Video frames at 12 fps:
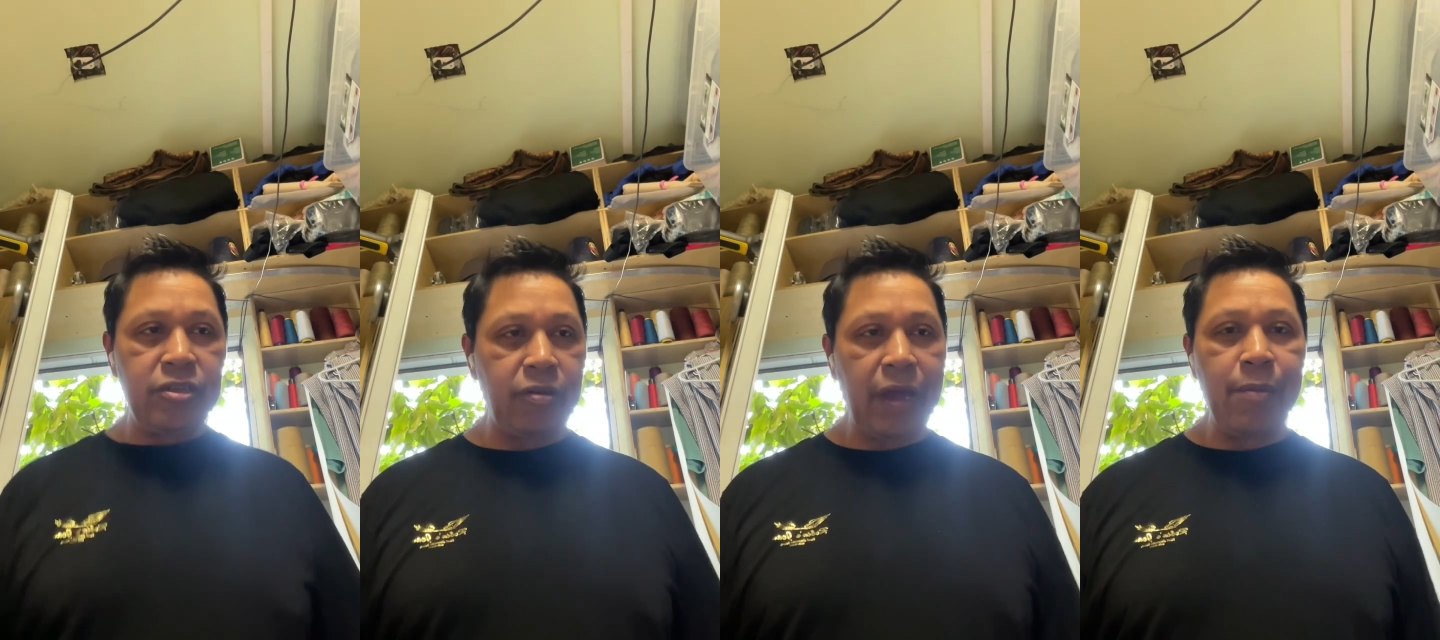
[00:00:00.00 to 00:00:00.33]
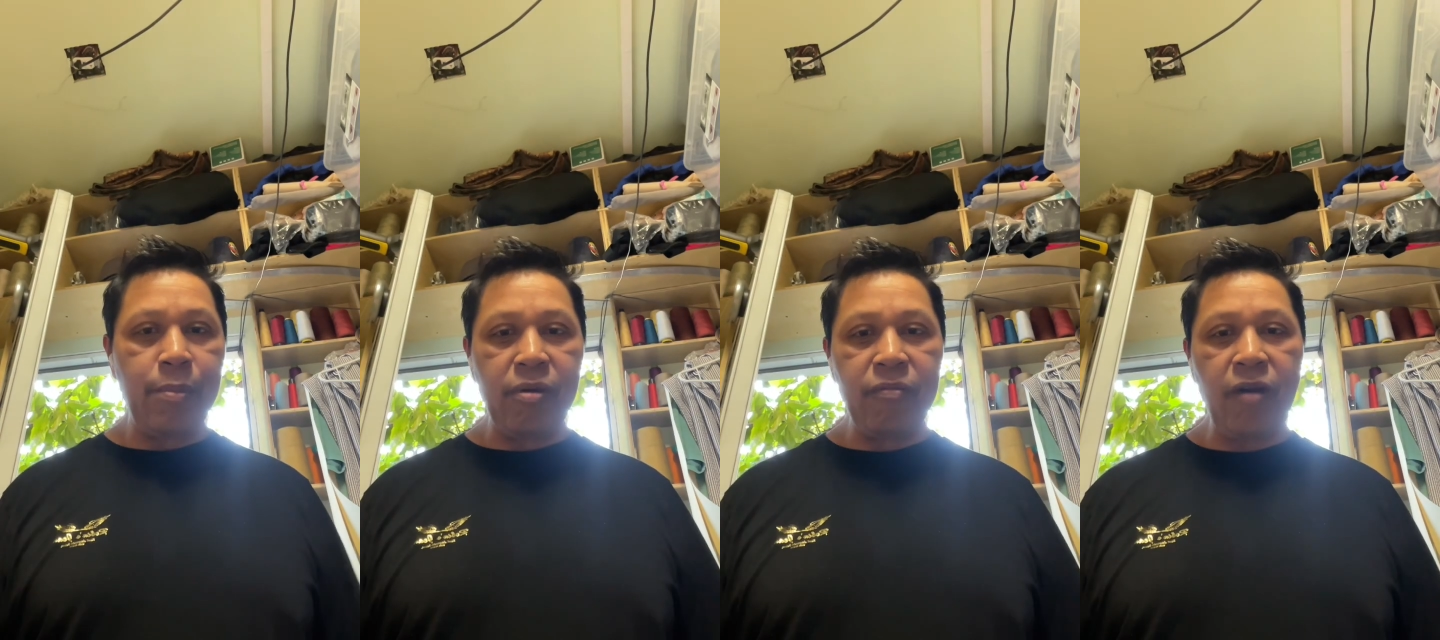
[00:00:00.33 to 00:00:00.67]
to have
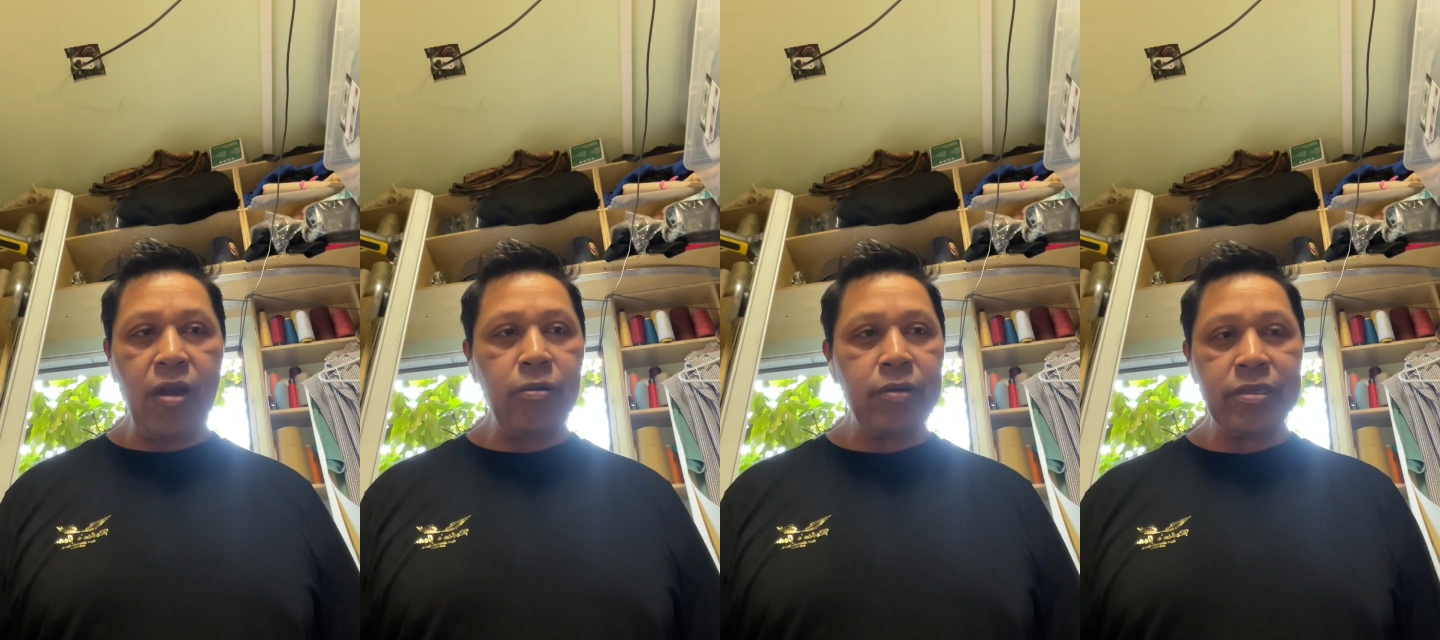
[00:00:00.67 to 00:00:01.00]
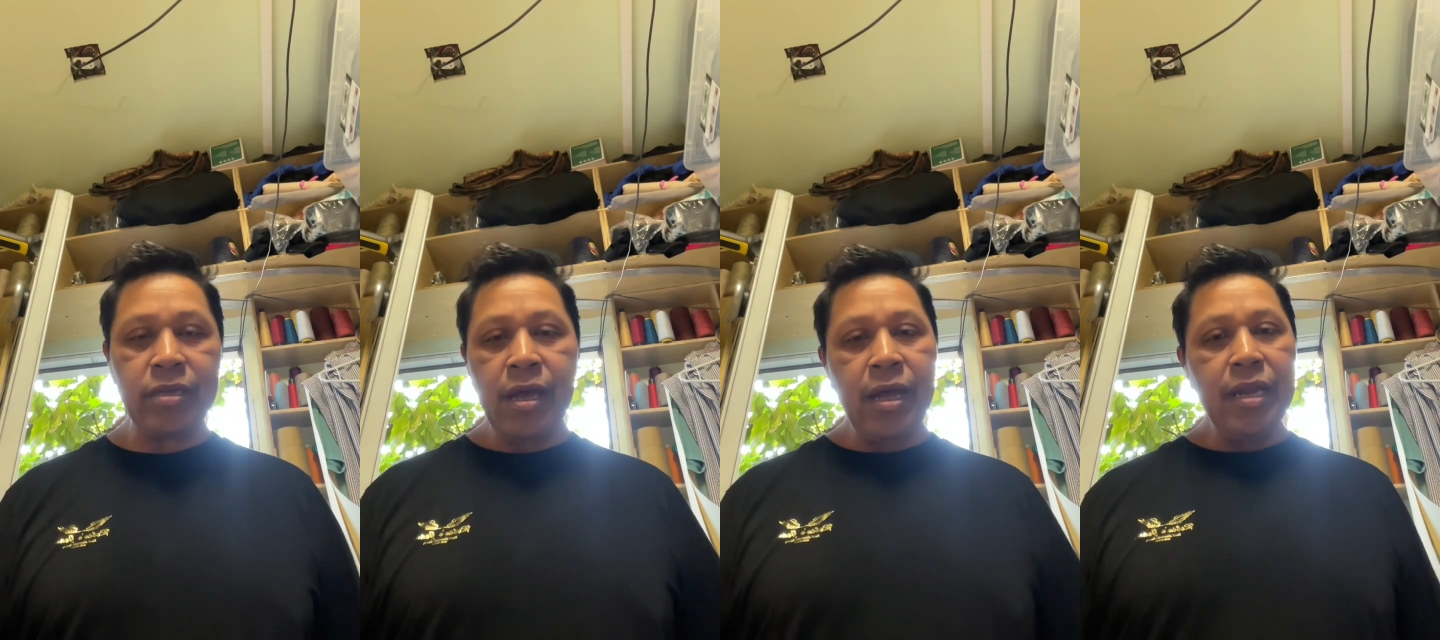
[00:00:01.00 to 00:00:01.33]
more followers.
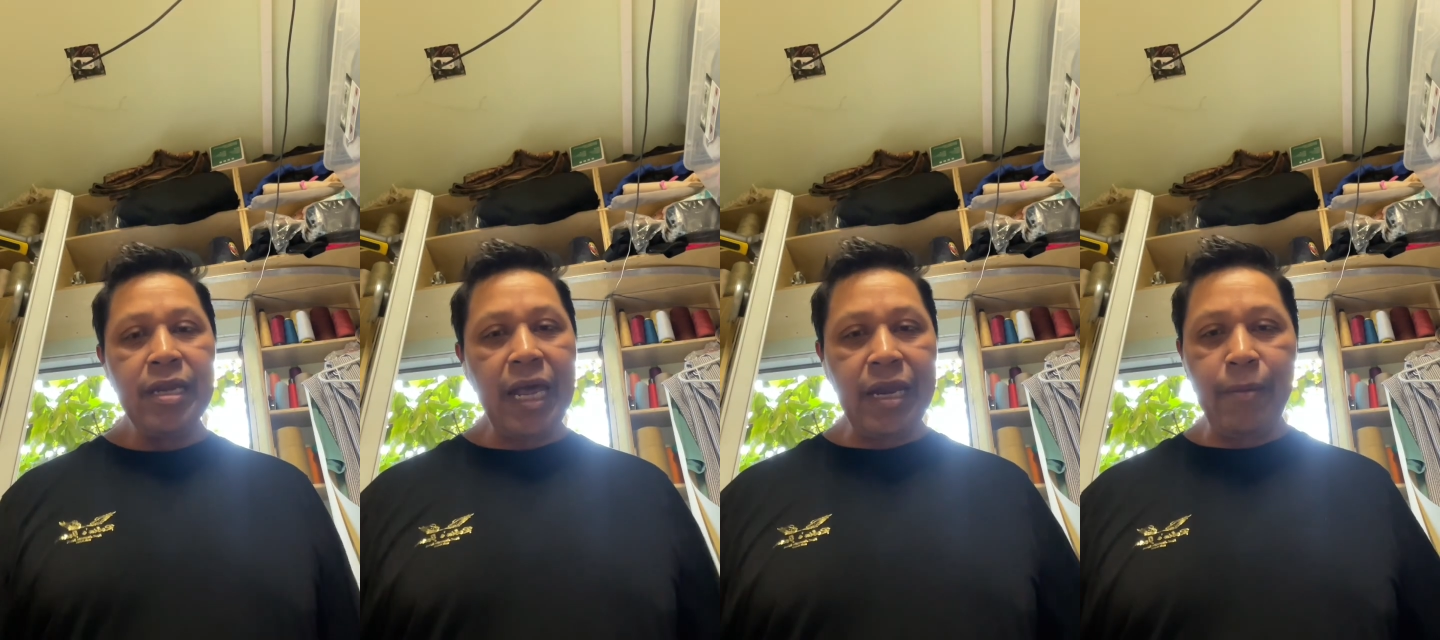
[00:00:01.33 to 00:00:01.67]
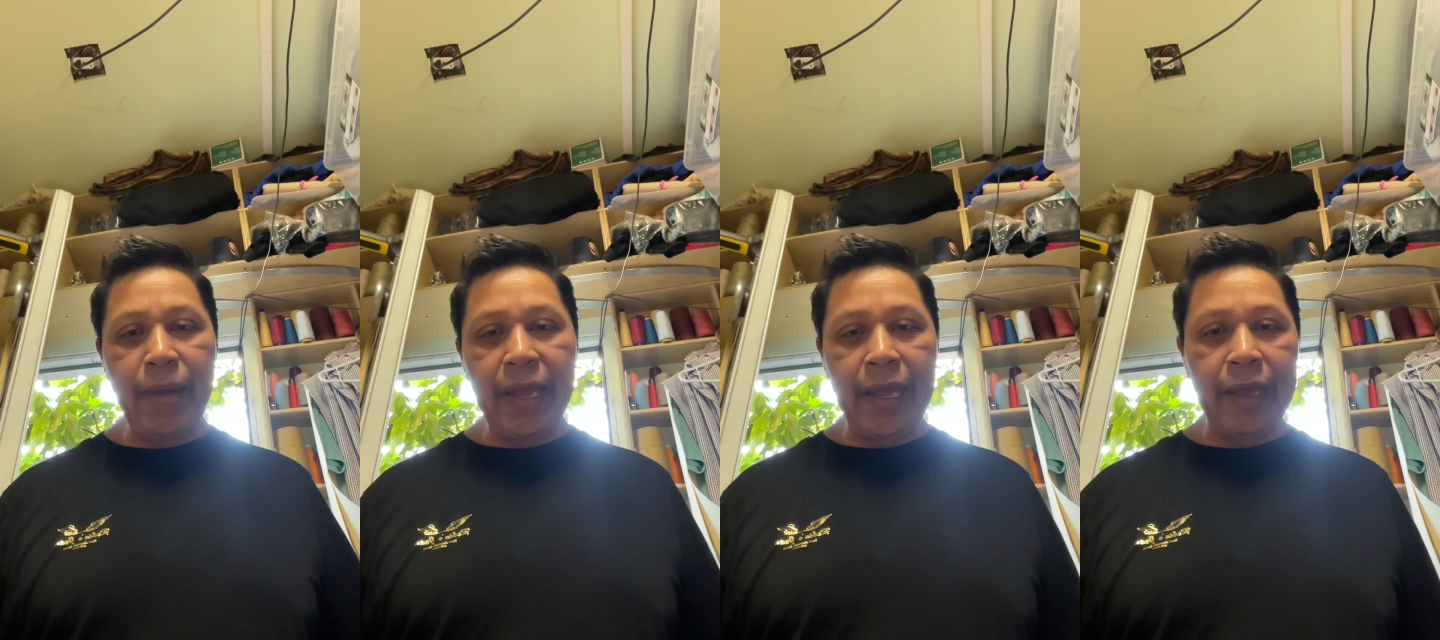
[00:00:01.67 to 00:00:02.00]
Not in
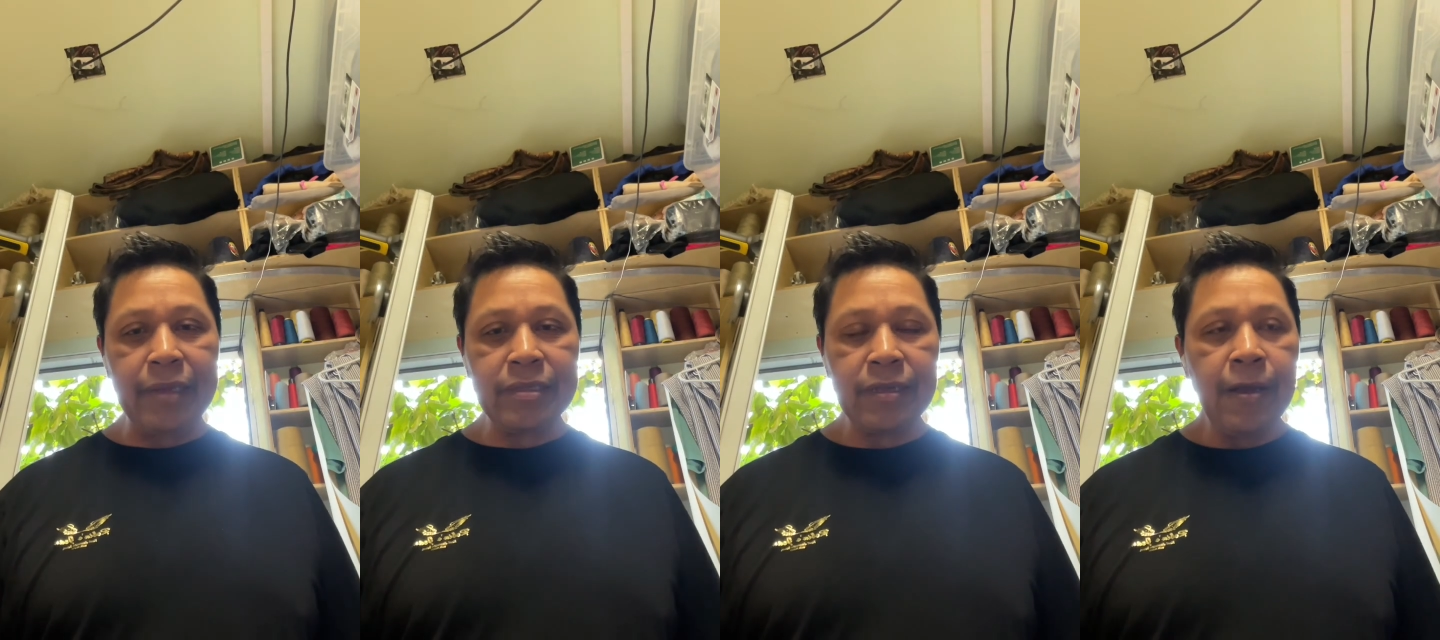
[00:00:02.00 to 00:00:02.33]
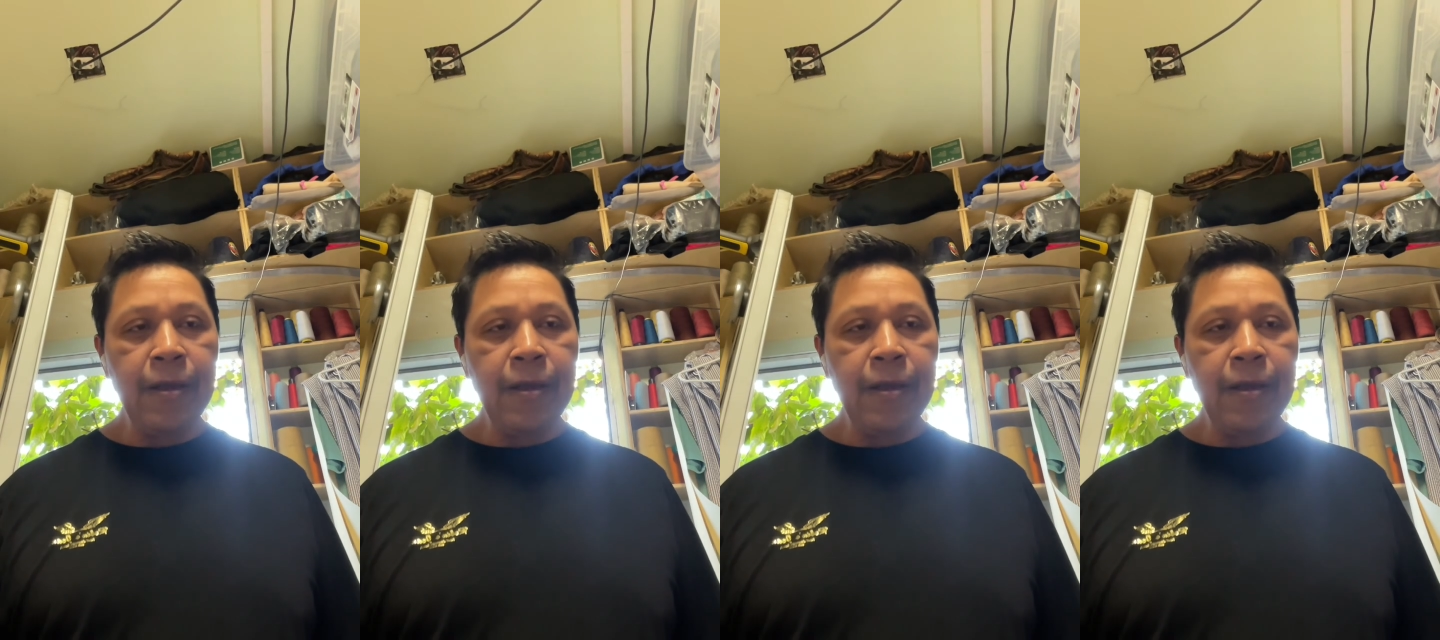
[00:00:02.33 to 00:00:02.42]
my case.